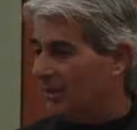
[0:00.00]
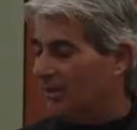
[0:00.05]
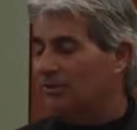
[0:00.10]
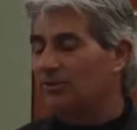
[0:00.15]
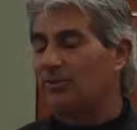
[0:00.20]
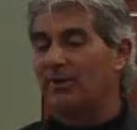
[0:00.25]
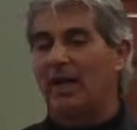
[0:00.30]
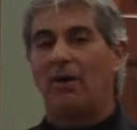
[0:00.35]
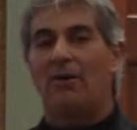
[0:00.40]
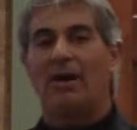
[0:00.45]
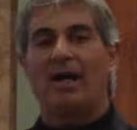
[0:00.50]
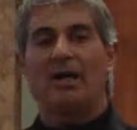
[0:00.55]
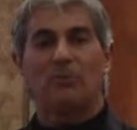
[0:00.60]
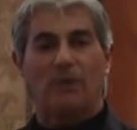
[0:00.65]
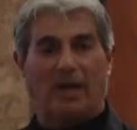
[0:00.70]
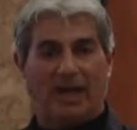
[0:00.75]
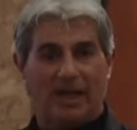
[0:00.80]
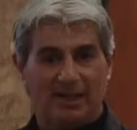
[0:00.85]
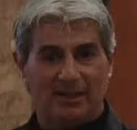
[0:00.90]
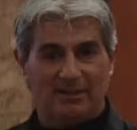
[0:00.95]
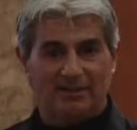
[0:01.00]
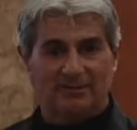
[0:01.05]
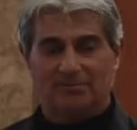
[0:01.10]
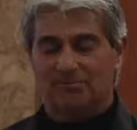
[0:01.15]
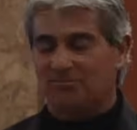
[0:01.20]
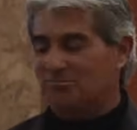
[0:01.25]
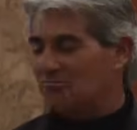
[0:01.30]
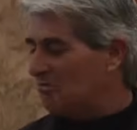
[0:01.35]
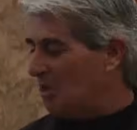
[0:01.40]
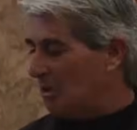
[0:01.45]
So now I wait.
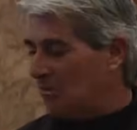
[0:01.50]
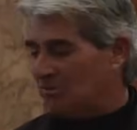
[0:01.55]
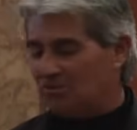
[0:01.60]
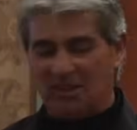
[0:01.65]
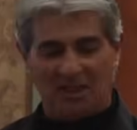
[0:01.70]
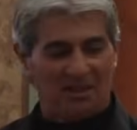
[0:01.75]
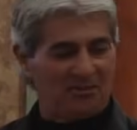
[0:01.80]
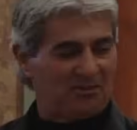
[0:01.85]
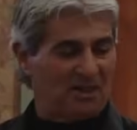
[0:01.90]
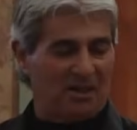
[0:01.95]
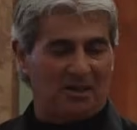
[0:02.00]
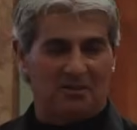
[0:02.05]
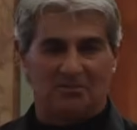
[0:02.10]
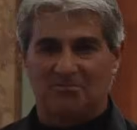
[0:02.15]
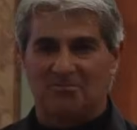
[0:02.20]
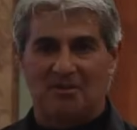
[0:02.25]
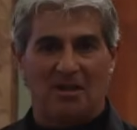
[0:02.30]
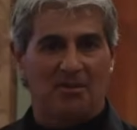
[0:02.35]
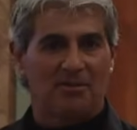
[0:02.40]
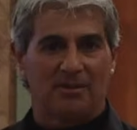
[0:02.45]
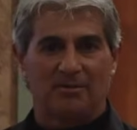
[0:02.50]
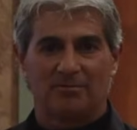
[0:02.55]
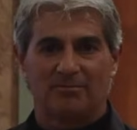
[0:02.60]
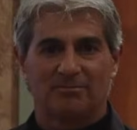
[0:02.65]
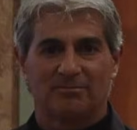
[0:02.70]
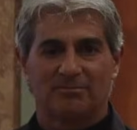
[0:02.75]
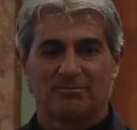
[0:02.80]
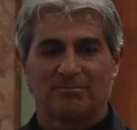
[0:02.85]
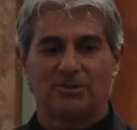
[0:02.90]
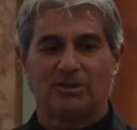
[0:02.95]
Don't say a sound, nothing.
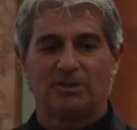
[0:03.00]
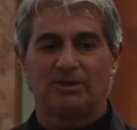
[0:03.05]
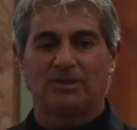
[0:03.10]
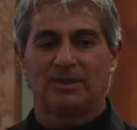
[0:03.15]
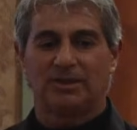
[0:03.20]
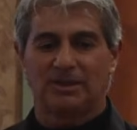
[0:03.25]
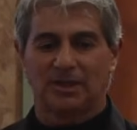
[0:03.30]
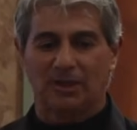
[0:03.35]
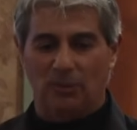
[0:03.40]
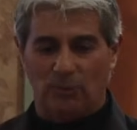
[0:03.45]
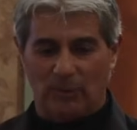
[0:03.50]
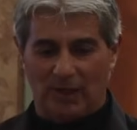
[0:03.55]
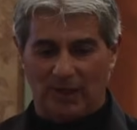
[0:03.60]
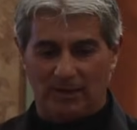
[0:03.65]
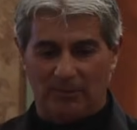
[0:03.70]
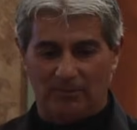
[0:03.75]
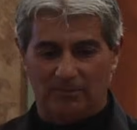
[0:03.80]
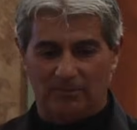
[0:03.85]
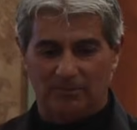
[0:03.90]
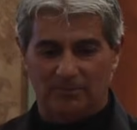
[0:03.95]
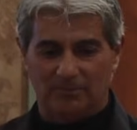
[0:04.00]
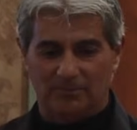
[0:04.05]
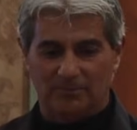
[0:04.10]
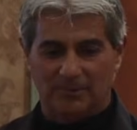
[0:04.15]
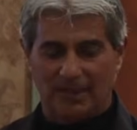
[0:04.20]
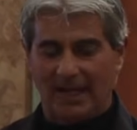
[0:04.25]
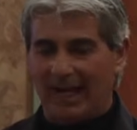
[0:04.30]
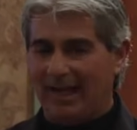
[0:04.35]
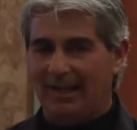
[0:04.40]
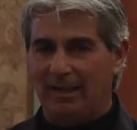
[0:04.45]
Just sit there and wait.
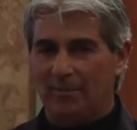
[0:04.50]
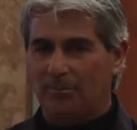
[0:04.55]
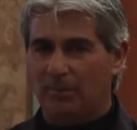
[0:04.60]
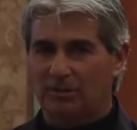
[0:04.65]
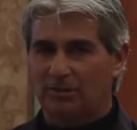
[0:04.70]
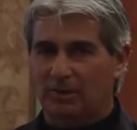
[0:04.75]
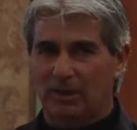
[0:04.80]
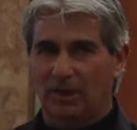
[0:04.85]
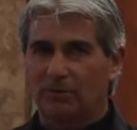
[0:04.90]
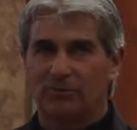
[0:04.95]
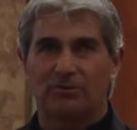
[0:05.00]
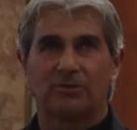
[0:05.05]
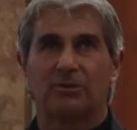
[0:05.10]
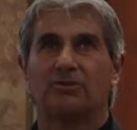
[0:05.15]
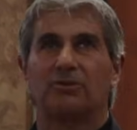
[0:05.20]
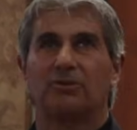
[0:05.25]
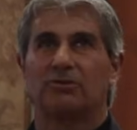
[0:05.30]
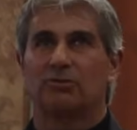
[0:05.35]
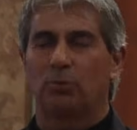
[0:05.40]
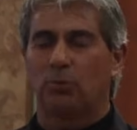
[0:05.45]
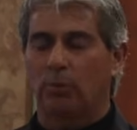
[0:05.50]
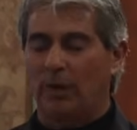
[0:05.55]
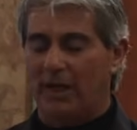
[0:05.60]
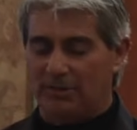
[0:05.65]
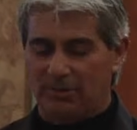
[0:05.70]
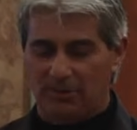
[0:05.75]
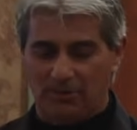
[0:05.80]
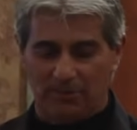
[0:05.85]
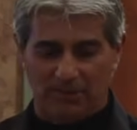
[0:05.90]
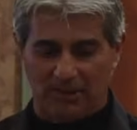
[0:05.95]
Can't get much closer. It's just way
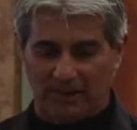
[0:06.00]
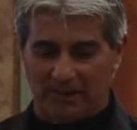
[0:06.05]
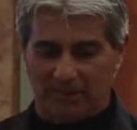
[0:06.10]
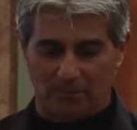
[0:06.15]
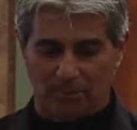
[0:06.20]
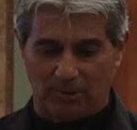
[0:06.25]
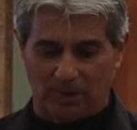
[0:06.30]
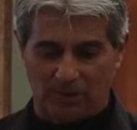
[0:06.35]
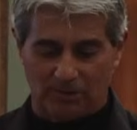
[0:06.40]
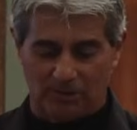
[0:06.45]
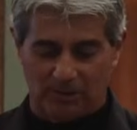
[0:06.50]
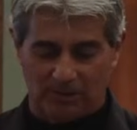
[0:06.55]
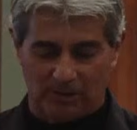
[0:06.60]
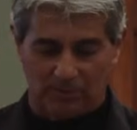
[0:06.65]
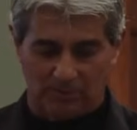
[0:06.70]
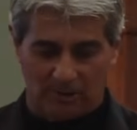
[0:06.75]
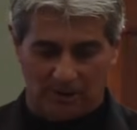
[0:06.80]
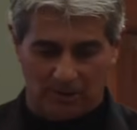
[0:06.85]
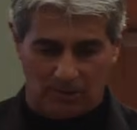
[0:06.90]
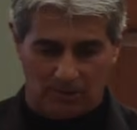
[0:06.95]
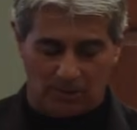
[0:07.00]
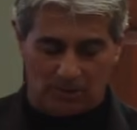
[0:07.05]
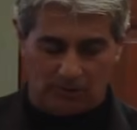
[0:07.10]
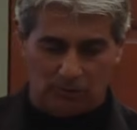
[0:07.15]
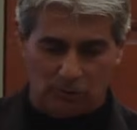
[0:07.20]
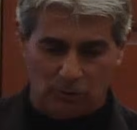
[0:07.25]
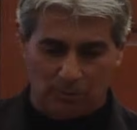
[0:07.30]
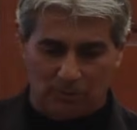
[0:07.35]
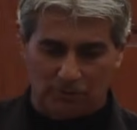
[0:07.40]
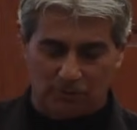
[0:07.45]
too thick and brushy,
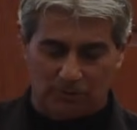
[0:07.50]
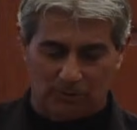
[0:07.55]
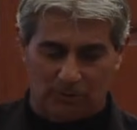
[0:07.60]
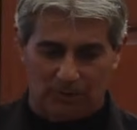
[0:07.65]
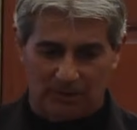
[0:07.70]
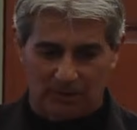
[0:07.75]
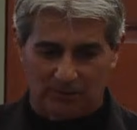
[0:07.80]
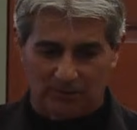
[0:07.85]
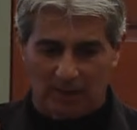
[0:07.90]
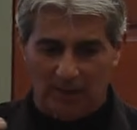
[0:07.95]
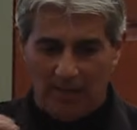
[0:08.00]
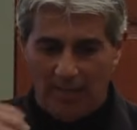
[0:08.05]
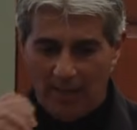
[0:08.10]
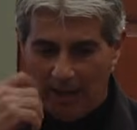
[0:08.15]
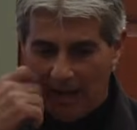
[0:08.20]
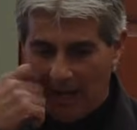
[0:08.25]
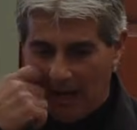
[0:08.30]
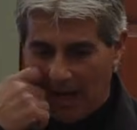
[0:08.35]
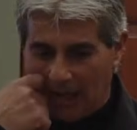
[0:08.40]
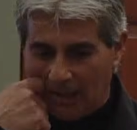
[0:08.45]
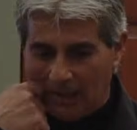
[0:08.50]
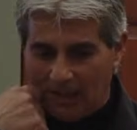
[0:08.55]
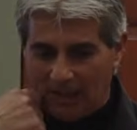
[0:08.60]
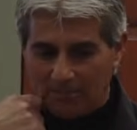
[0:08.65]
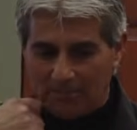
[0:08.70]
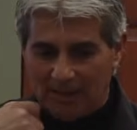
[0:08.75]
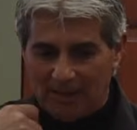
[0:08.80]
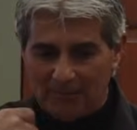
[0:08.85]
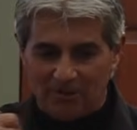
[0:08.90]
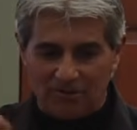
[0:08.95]
too much noise. I
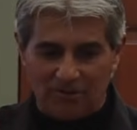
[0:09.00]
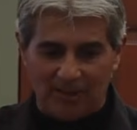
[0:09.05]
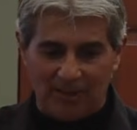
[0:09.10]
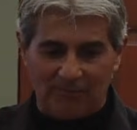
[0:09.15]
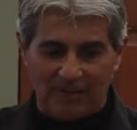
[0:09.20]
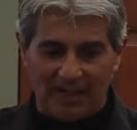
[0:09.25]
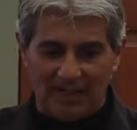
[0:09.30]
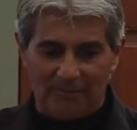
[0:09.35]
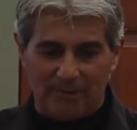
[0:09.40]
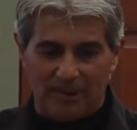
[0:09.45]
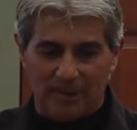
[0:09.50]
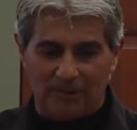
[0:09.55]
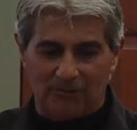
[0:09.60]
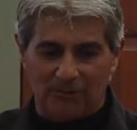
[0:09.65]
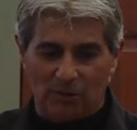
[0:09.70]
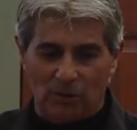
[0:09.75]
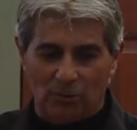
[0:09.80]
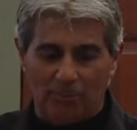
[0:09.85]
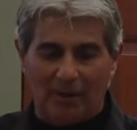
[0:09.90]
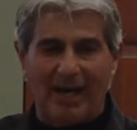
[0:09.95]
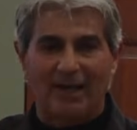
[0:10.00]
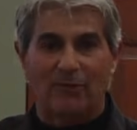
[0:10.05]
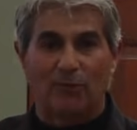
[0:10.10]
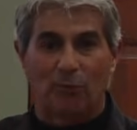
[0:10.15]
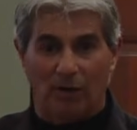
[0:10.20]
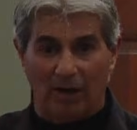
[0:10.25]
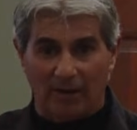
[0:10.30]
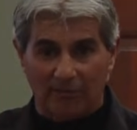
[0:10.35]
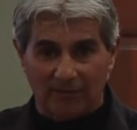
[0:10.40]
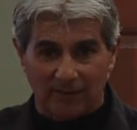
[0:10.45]
let maybe 7-8 minutes go by
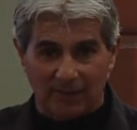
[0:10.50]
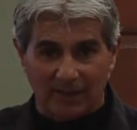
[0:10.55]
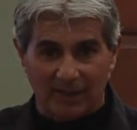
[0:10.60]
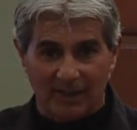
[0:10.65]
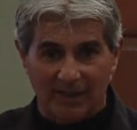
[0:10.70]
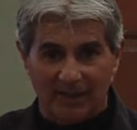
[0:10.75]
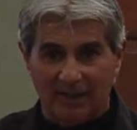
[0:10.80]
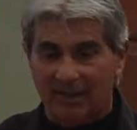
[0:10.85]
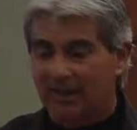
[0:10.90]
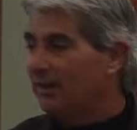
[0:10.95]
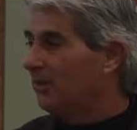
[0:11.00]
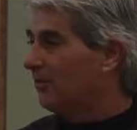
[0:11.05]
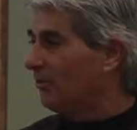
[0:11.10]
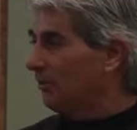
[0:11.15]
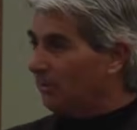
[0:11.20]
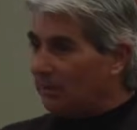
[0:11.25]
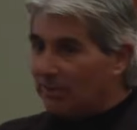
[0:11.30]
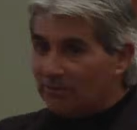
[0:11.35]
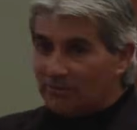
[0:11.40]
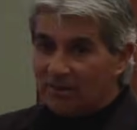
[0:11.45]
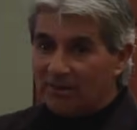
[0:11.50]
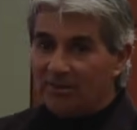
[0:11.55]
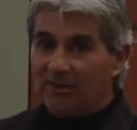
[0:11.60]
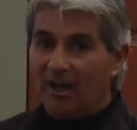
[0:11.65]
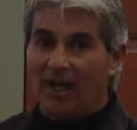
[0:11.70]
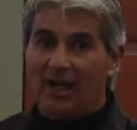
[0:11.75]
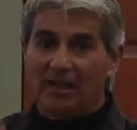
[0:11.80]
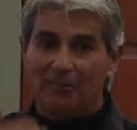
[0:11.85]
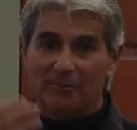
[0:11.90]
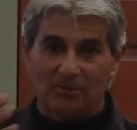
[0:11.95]
roughly, so you can see
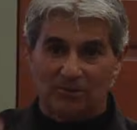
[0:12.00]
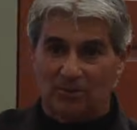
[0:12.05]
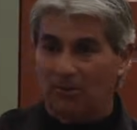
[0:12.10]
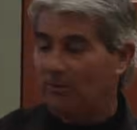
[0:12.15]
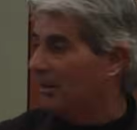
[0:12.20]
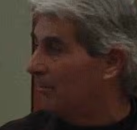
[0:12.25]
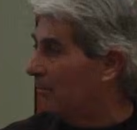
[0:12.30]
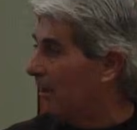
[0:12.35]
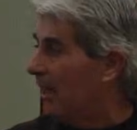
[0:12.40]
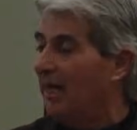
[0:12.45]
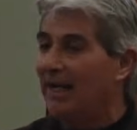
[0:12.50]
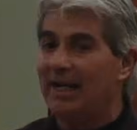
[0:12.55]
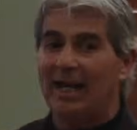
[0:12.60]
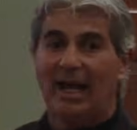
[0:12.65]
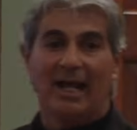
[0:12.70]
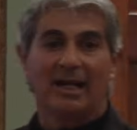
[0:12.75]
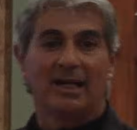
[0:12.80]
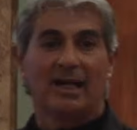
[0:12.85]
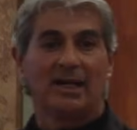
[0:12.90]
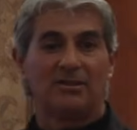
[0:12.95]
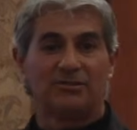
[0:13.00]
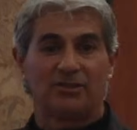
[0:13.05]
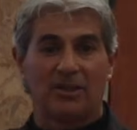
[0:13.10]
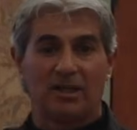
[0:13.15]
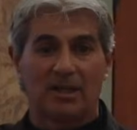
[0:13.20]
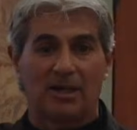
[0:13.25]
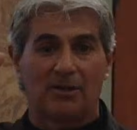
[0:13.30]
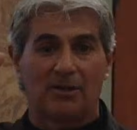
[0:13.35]
time is going by, and I send